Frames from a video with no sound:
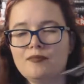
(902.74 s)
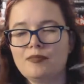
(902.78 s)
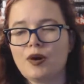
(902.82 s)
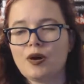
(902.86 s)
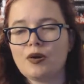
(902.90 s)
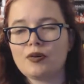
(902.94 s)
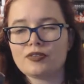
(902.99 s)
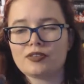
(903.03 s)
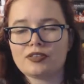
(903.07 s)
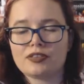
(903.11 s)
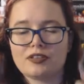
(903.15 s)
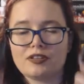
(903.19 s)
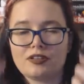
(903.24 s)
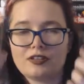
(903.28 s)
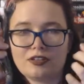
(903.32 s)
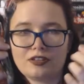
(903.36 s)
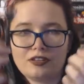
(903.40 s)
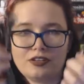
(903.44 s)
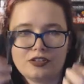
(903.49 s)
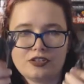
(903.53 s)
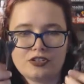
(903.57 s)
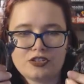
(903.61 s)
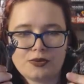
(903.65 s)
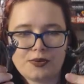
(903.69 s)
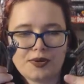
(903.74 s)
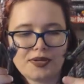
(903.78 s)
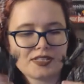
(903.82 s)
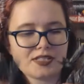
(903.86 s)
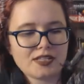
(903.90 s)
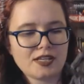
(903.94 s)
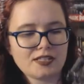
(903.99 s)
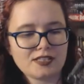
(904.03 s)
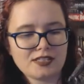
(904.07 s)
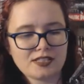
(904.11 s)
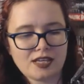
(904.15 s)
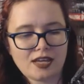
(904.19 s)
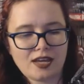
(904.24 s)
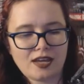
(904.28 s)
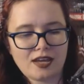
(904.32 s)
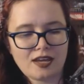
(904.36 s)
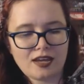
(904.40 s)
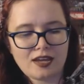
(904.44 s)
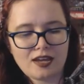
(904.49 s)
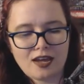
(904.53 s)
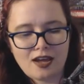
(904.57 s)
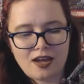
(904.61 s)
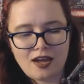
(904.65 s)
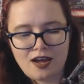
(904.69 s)
Both good choice, I'd
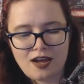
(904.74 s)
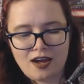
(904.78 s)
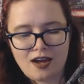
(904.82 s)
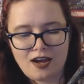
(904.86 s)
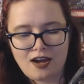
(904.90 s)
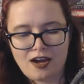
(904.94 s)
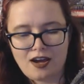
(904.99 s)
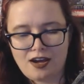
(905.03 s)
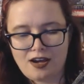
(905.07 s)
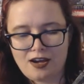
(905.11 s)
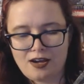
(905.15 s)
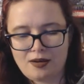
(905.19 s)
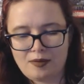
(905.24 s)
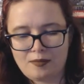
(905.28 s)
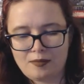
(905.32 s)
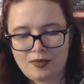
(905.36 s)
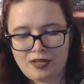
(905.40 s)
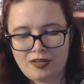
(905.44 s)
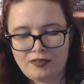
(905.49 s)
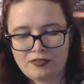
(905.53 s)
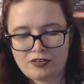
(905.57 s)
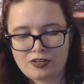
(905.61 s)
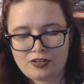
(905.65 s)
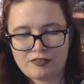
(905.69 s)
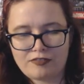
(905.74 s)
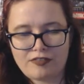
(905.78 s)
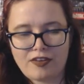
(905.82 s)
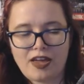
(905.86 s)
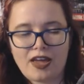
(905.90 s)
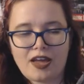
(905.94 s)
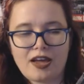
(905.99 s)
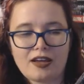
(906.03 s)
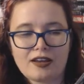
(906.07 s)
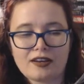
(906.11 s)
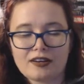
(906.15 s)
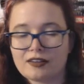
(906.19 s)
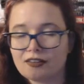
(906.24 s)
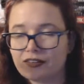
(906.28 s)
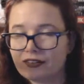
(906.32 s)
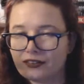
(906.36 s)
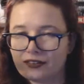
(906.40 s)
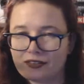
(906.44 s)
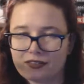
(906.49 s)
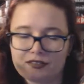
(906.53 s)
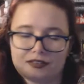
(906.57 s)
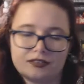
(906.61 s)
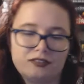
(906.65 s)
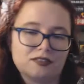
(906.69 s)
say. If you're a fan,
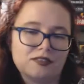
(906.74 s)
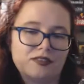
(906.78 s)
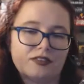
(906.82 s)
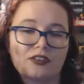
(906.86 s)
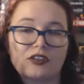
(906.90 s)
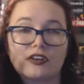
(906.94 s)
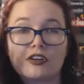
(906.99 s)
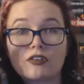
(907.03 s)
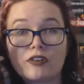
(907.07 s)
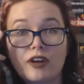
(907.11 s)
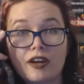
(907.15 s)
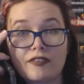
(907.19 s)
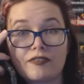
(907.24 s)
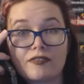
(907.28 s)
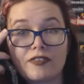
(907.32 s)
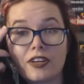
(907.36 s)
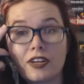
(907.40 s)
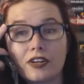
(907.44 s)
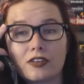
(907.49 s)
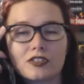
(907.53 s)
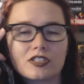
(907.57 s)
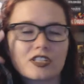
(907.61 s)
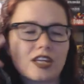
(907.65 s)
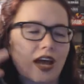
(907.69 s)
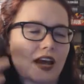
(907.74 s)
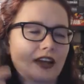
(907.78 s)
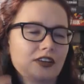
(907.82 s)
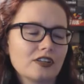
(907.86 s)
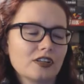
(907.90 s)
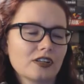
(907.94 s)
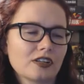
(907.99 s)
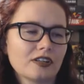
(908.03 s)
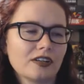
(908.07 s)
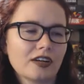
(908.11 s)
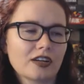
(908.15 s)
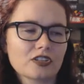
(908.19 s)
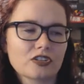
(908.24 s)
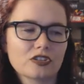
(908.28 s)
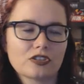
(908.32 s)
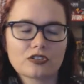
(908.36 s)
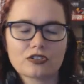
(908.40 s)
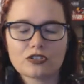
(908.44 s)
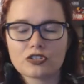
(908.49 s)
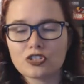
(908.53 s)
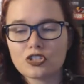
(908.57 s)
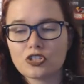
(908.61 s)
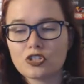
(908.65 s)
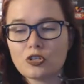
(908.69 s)
they're great figures to add to your collection.
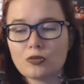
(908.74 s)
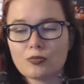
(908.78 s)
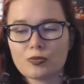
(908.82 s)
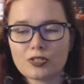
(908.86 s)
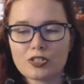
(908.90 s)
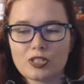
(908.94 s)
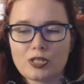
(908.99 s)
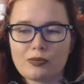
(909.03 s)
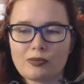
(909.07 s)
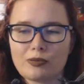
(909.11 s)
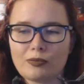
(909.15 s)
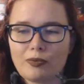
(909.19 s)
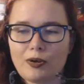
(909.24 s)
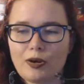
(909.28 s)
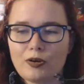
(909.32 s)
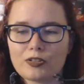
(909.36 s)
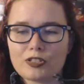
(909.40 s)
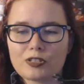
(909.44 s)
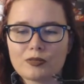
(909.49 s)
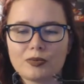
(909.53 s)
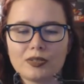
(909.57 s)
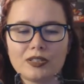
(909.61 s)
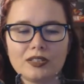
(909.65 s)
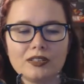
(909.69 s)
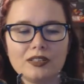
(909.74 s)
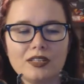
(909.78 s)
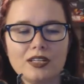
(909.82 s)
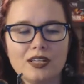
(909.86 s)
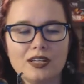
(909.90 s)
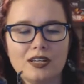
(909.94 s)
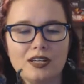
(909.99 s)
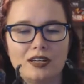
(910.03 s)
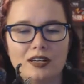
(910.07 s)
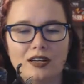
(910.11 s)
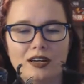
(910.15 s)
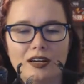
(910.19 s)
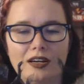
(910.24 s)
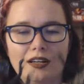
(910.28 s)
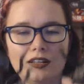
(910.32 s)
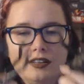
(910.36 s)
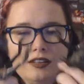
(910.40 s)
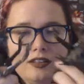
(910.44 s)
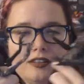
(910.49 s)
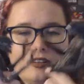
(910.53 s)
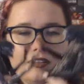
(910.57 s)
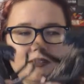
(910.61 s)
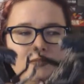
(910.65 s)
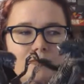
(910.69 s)
They're super, super posable.
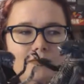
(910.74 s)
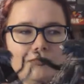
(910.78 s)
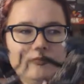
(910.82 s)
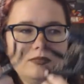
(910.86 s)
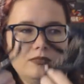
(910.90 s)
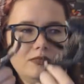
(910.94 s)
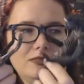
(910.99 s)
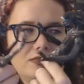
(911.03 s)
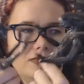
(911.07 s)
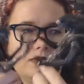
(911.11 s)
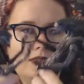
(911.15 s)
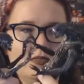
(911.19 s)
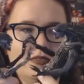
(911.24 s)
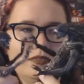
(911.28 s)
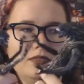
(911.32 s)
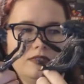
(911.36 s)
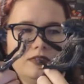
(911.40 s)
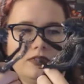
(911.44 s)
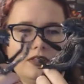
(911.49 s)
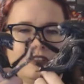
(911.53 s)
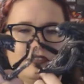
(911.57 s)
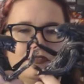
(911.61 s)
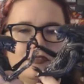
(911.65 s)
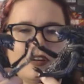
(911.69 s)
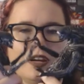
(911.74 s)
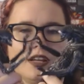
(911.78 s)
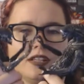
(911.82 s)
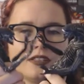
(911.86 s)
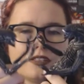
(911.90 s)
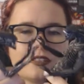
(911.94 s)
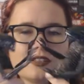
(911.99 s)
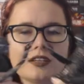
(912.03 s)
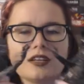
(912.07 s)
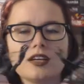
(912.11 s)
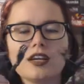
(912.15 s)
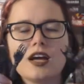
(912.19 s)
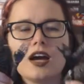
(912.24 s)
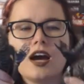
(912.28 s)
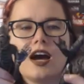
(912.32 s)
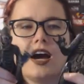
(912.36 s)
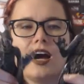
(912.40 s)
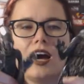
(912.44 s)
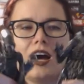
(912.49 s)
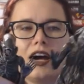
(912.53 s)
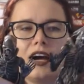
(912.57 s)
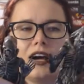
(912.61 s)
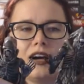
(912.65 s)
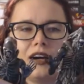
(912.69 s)
Look, they're friends.
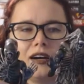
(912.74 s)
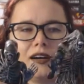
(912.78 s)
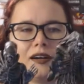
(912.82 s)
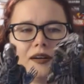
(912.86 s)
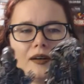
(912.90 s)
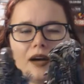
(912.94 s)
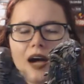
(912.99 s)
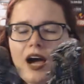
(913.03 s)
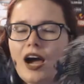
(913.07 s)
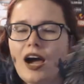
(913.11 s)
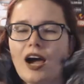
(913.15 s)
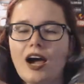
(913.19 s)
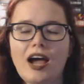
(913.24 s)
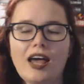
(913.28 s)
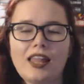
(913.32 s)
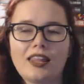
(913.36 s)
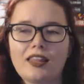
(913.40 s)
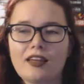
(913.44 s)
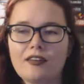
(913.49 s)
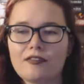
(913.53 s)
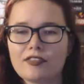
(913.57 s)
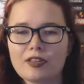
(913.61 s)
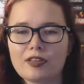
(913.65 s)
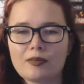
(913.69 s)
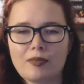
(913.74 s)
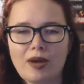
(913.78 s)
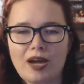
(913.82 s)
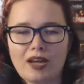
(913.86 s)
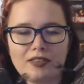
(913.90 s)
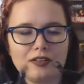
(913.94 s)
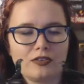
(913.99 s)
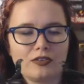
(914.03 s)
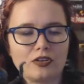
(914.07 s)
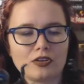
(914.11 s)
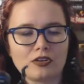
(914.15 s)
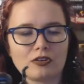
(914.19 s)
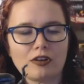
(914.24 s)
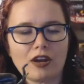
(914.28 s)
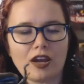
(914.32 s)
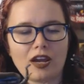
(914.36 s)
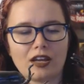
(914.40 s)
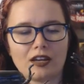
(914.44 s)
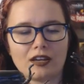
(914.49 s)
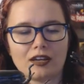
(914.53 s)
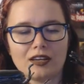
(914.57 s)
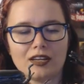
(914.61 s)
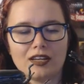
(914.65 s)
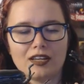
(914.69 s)
I love them. I think they're
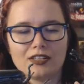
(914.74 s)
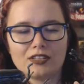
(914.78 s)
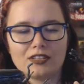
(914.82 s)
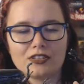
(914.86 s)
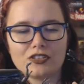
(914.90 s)
great.